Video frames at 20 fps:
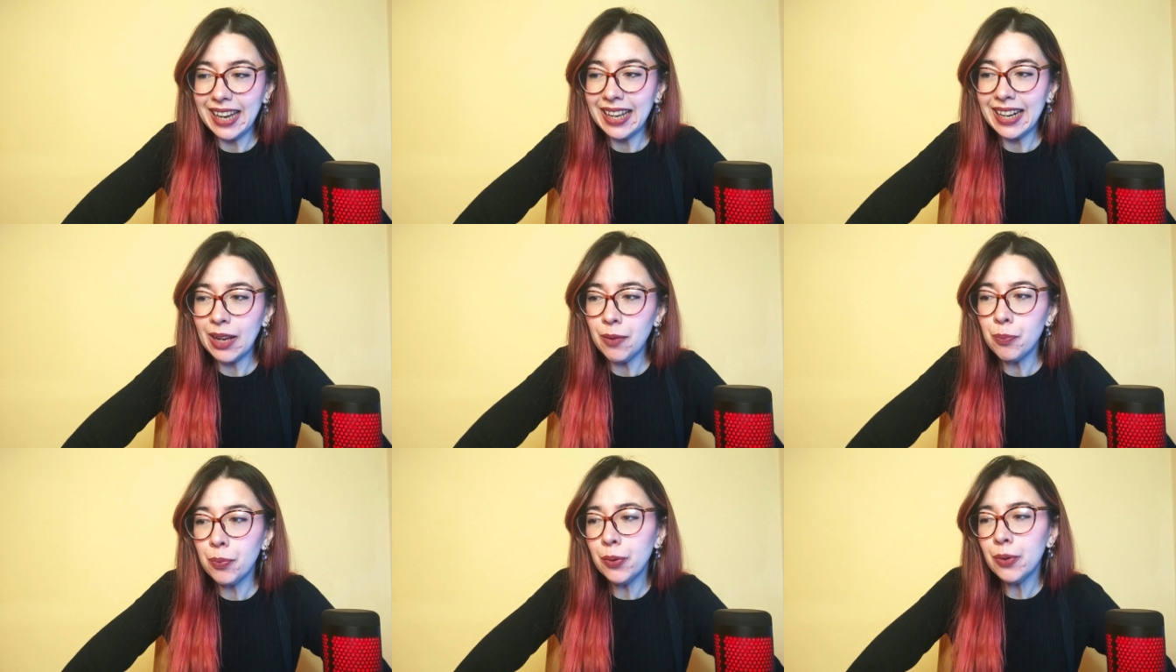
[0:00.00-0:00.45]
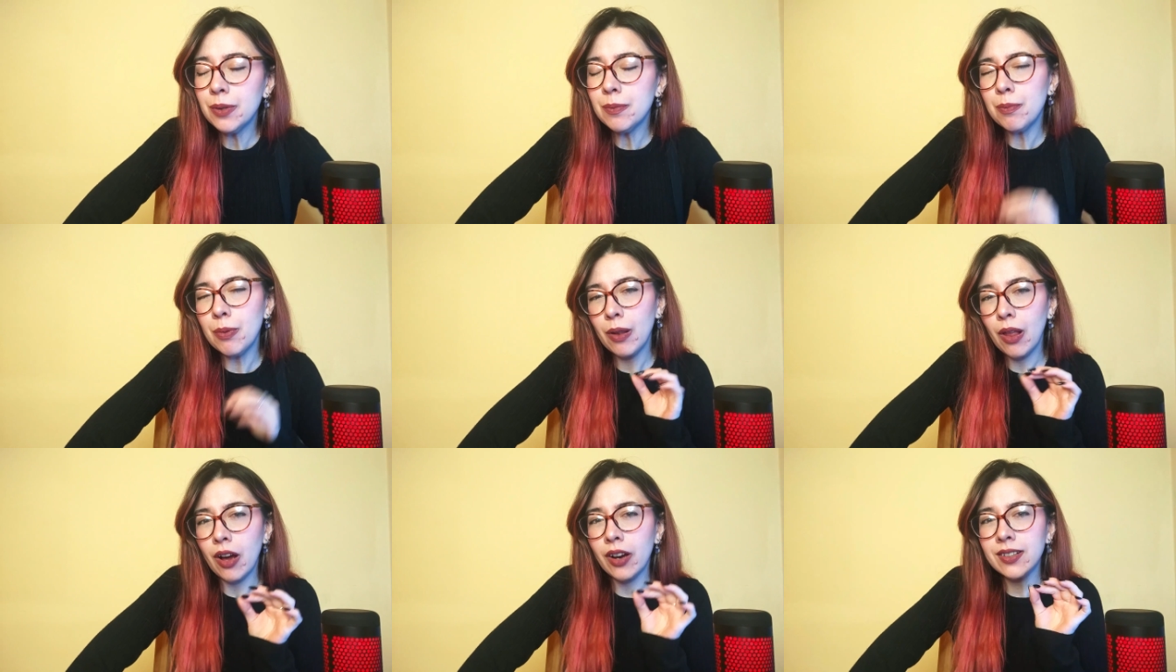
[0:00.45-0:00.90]
And I
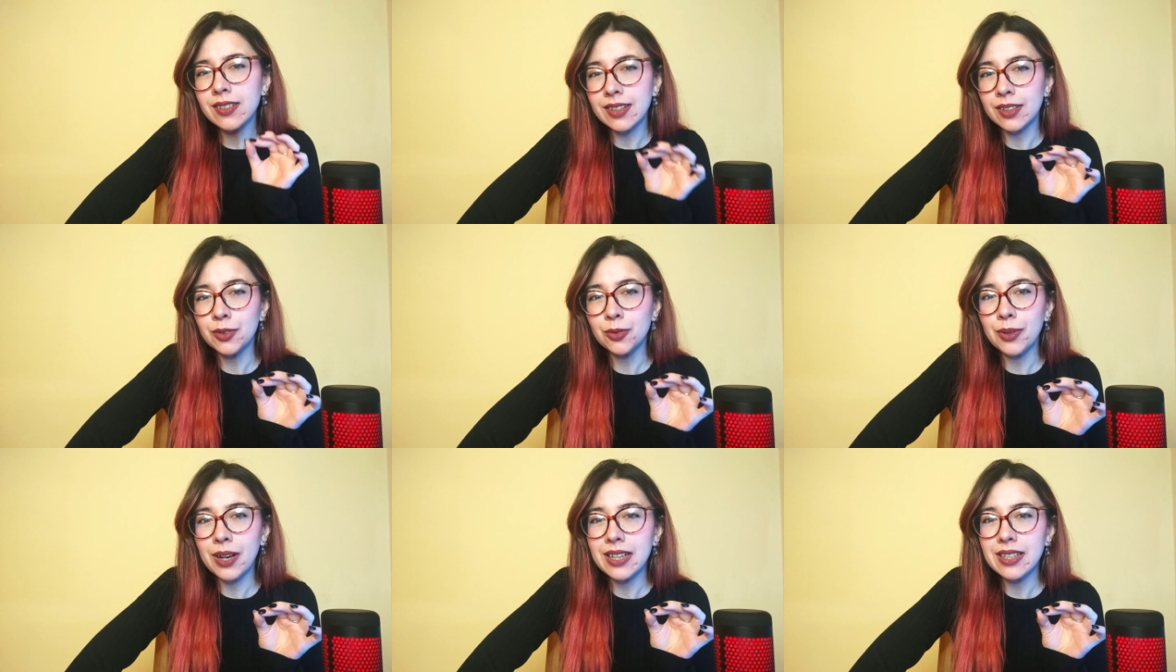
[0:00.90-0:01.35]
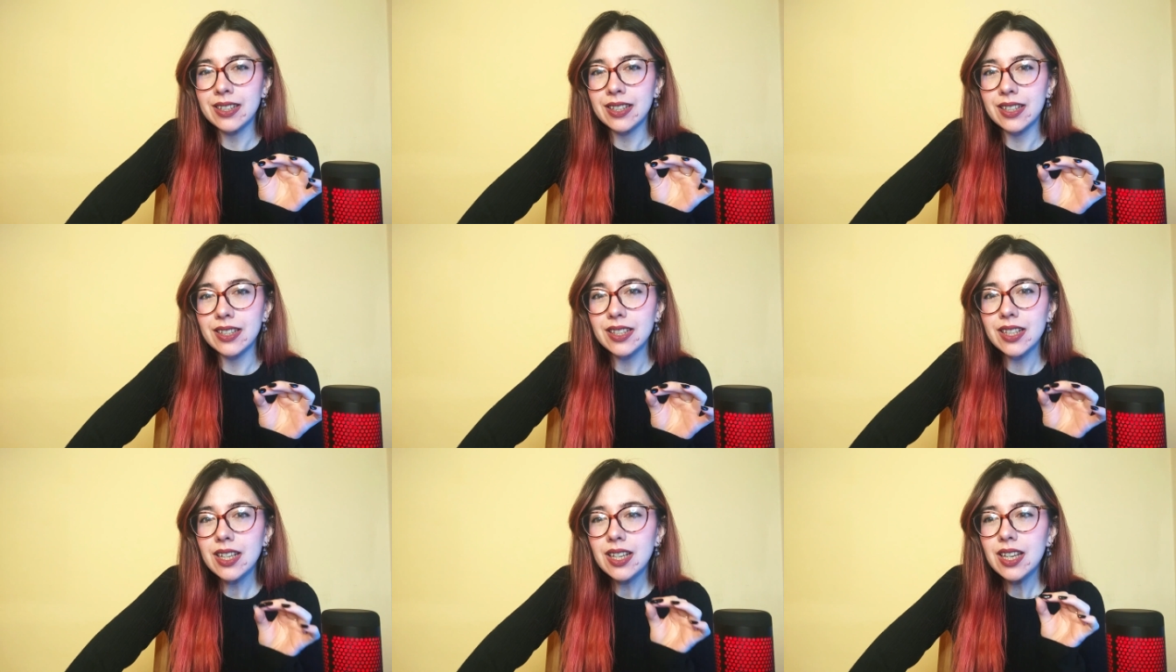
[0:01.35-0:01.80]
put blogs and
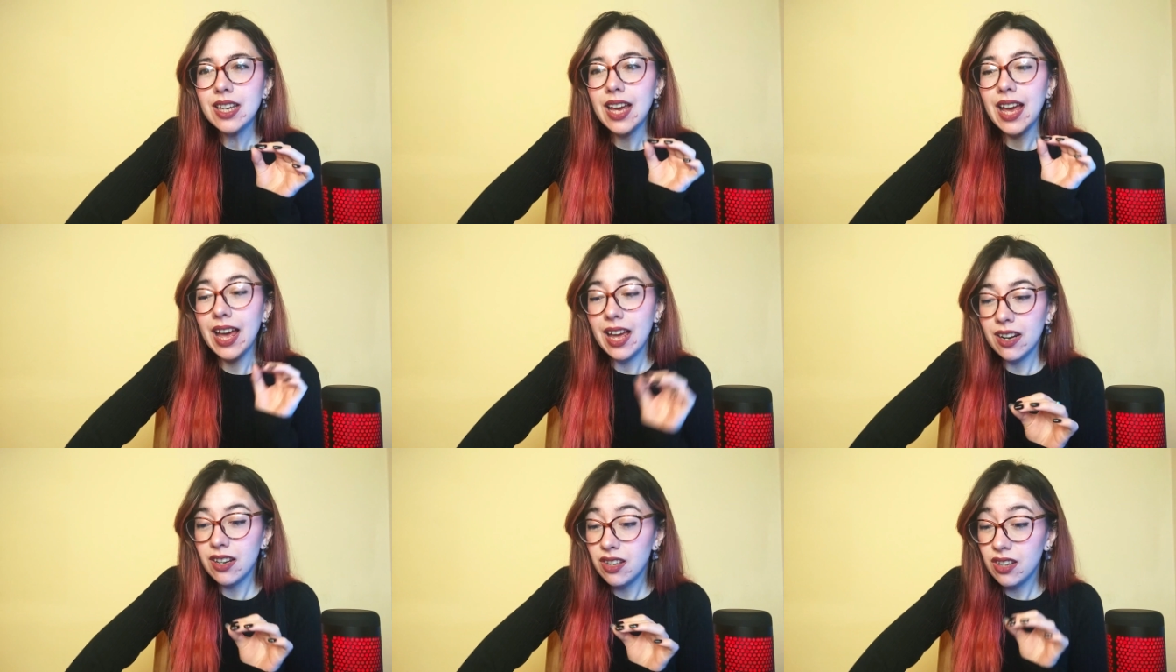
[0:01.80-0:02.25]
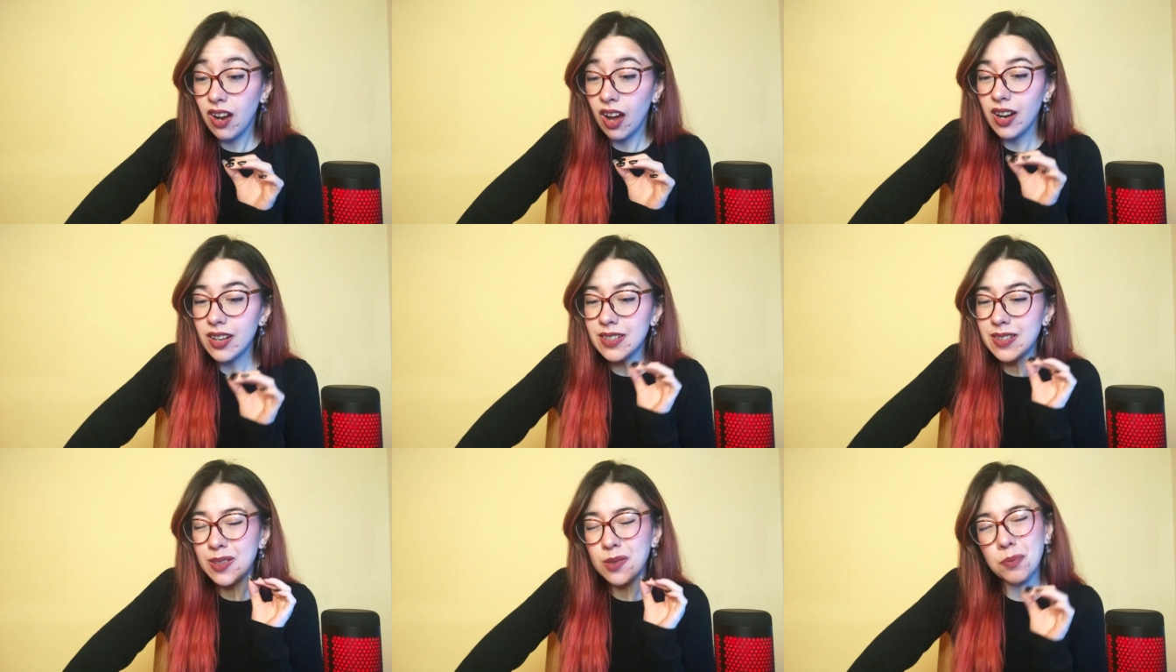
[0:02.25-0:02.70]
Reddit and
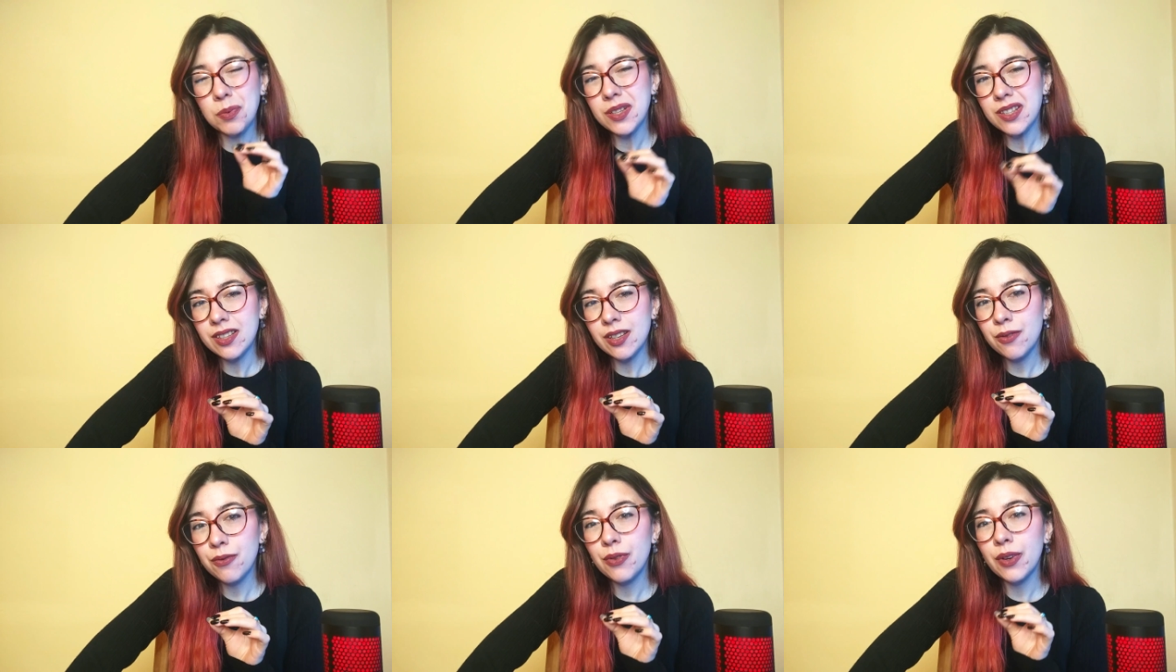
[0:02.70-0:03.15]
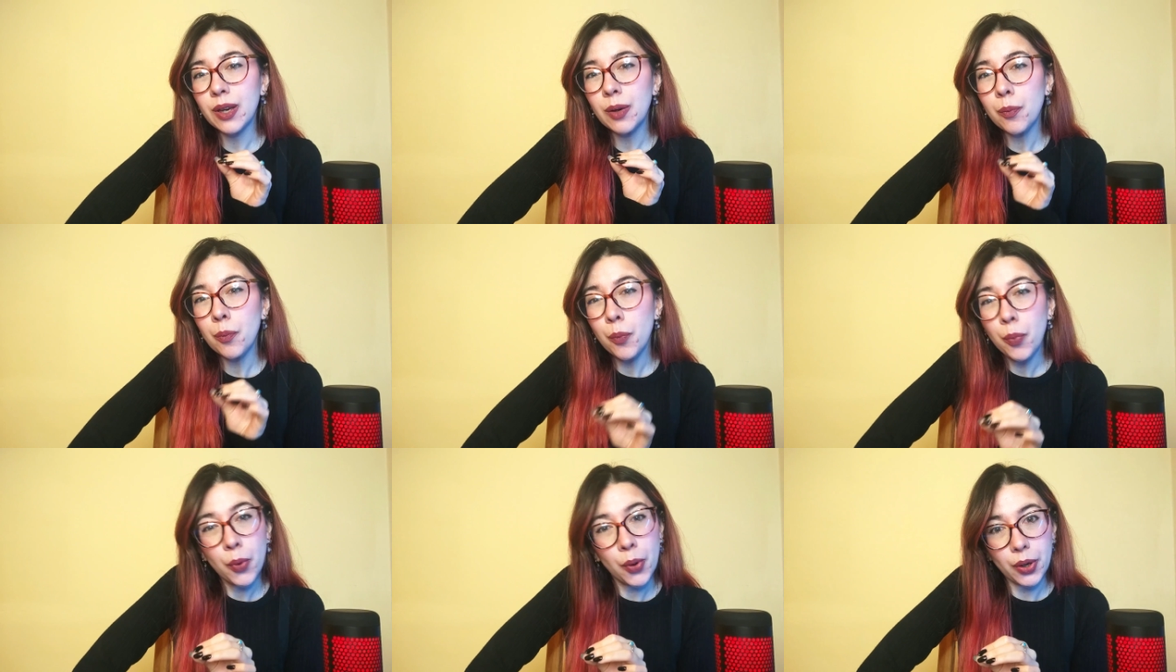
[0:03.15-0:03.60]
not specific
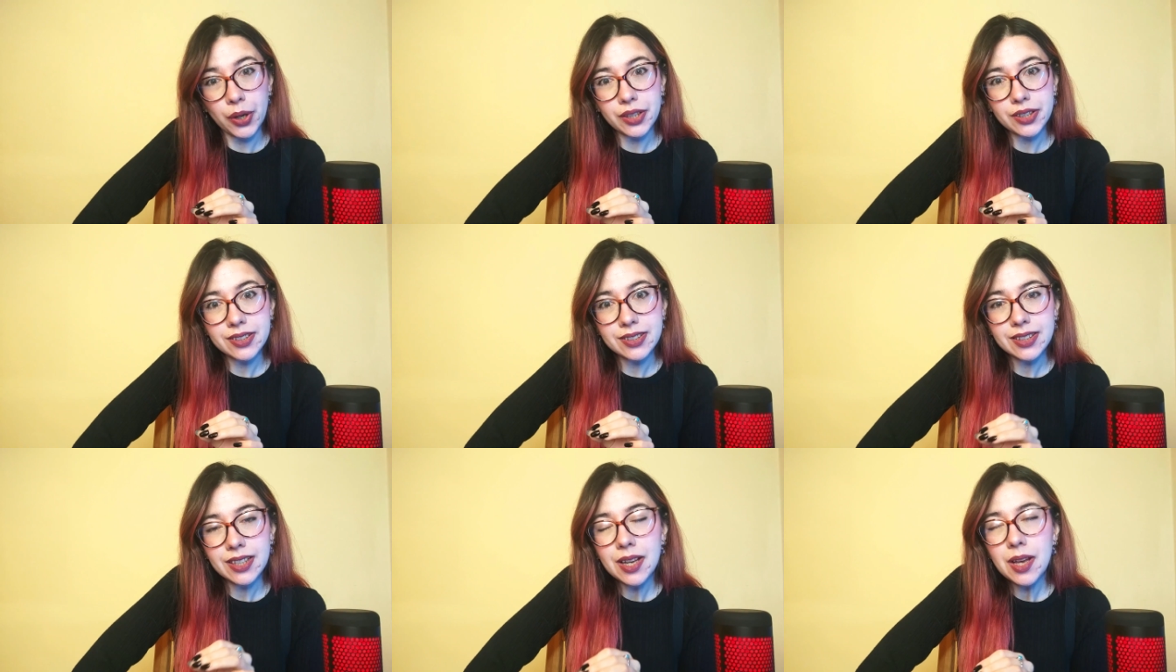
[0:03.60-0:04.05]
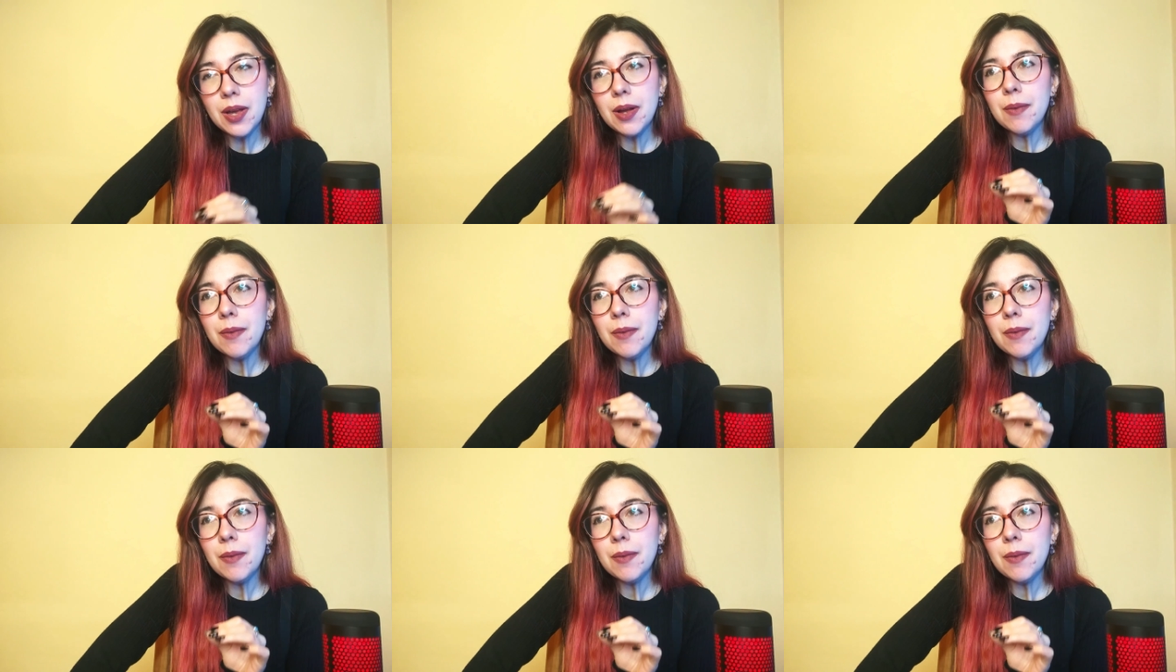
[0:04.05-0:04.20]
books,